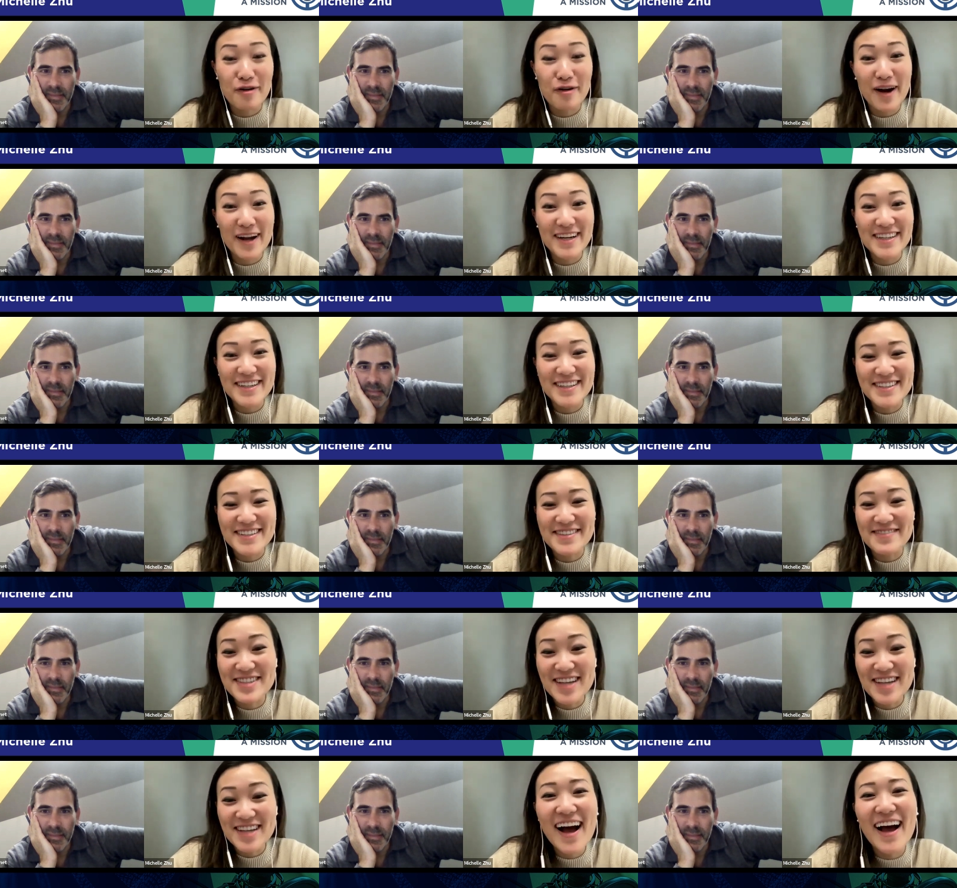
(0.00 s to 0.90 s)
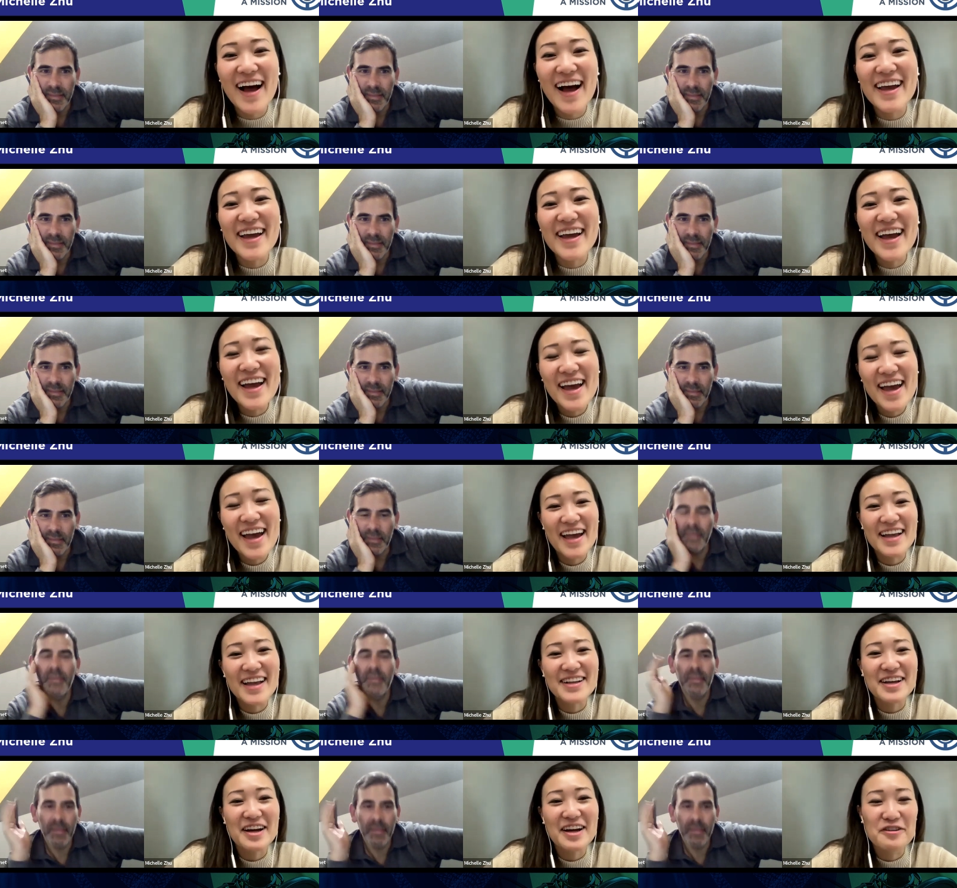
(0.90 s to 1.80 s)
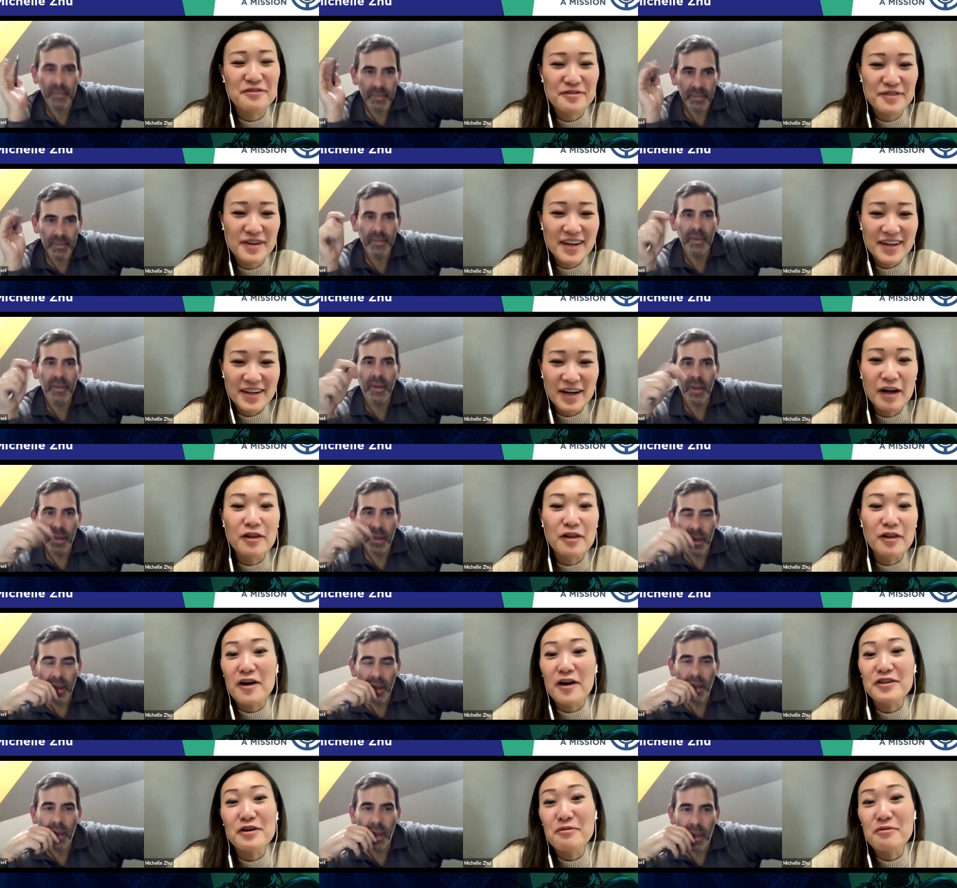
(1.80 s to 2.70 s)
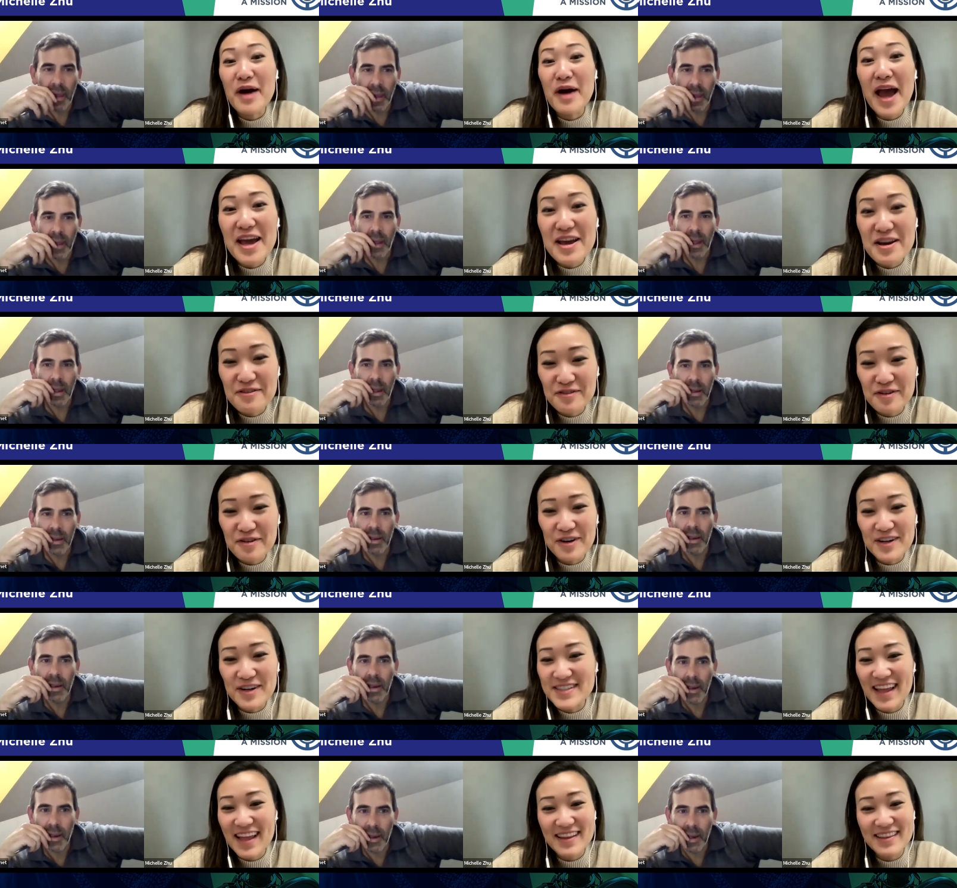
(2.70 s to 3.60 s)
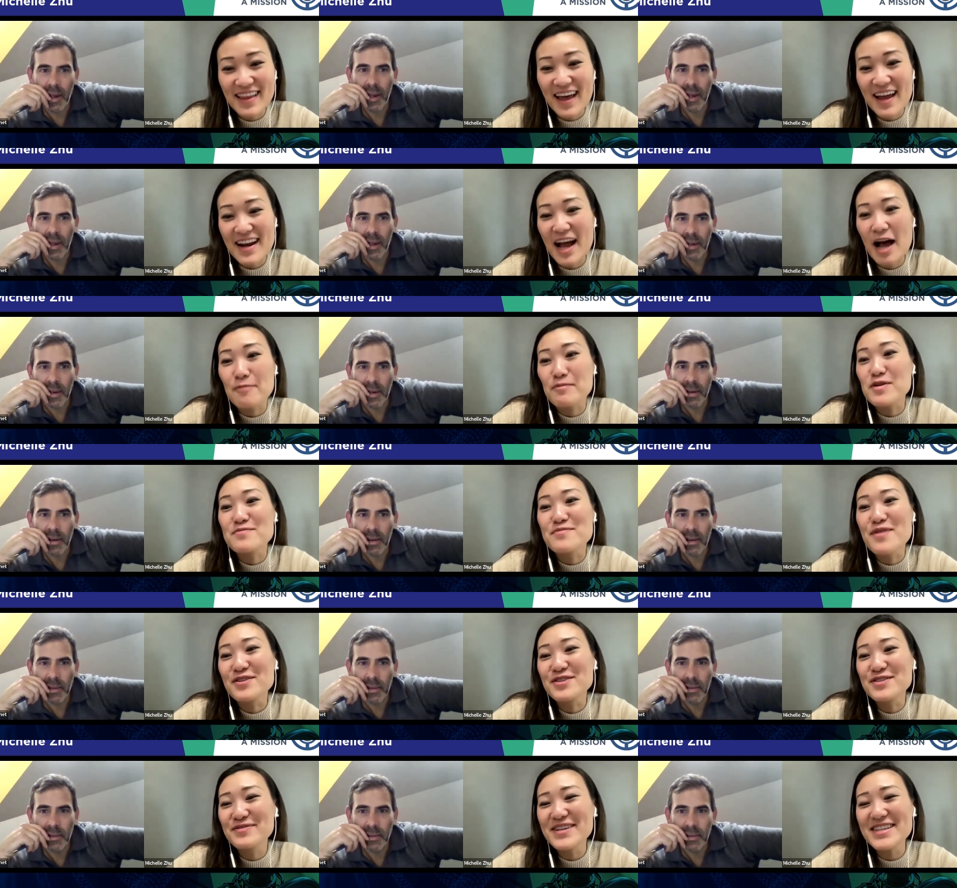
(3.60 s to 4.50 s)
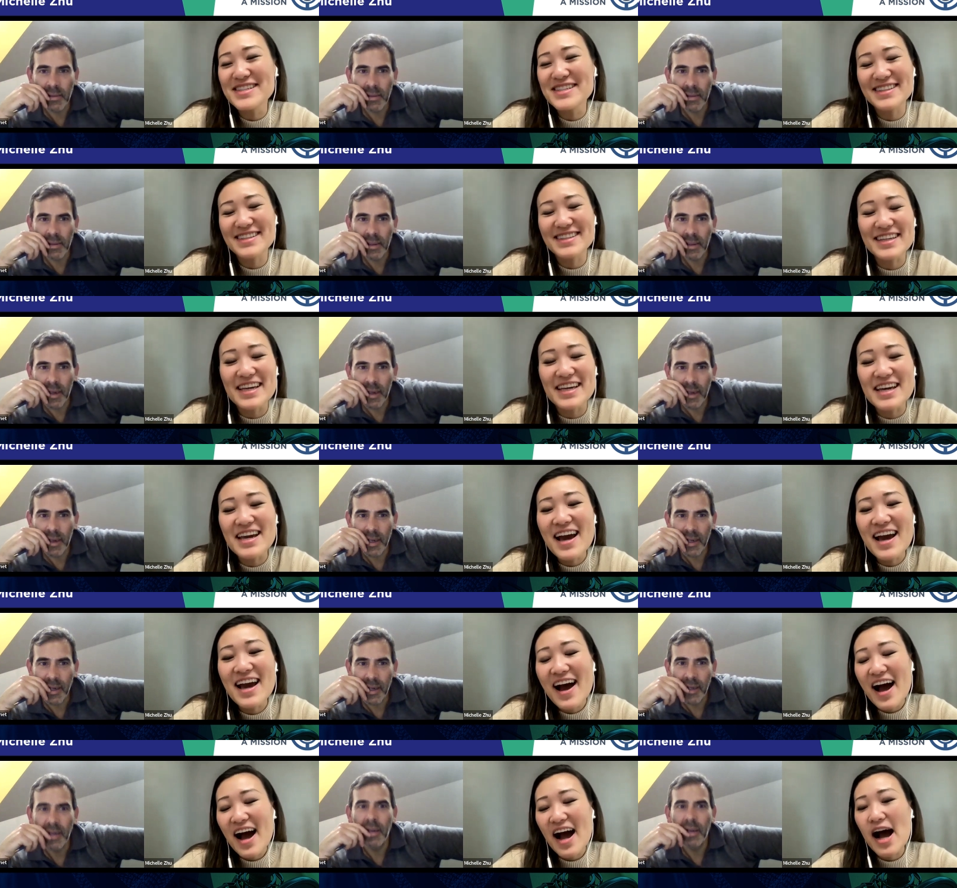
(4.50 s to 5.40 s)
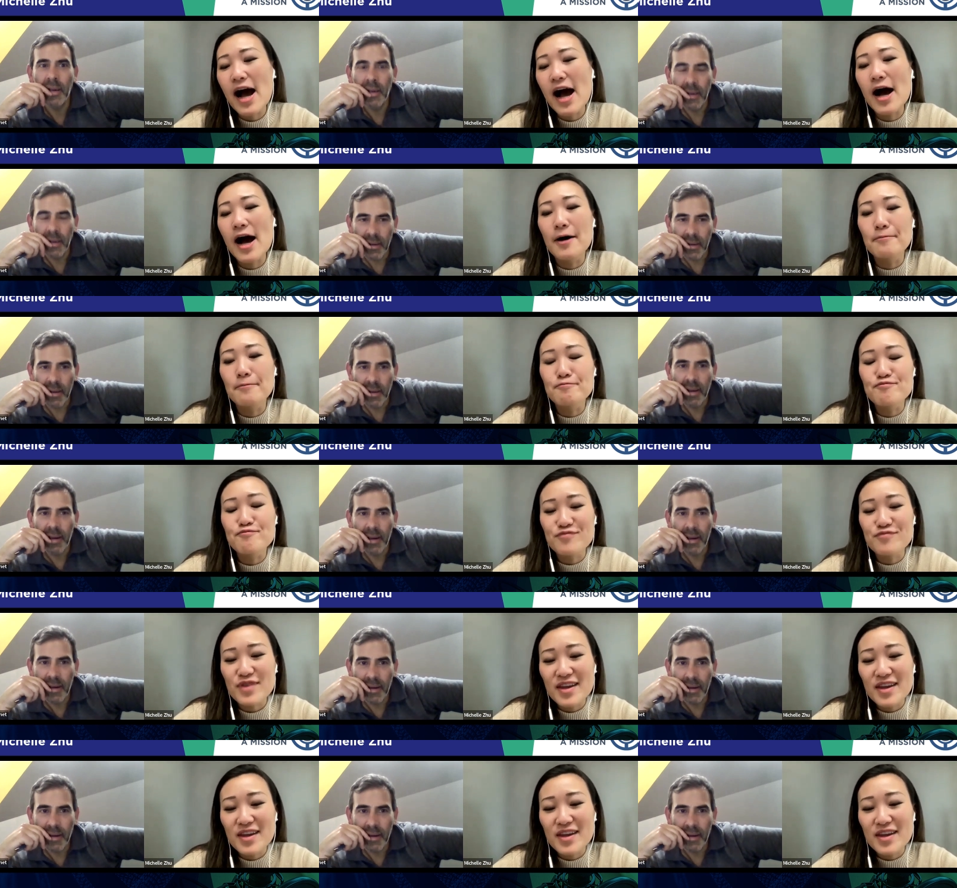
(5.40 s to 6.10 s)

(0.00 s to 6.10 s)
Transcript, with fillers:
Speaker 1: quantities of dye and kind of along the way of course that that happened most recently um,